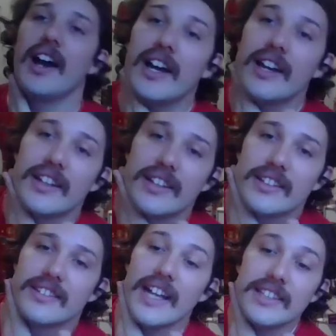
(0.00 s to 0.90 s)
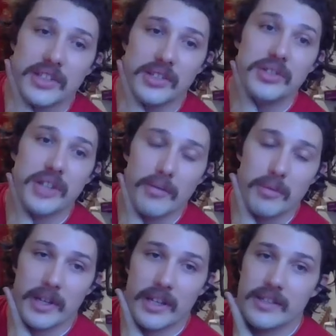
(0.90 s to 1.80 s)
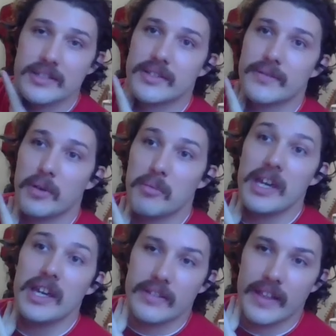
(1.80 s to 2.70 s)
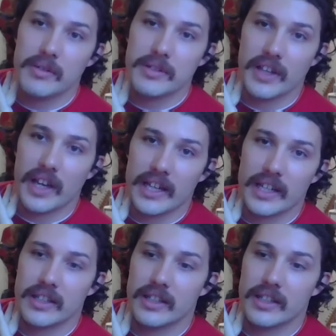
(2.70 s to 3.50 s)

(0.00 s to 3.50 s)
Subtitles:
that's a huge compliment because for me, that was like,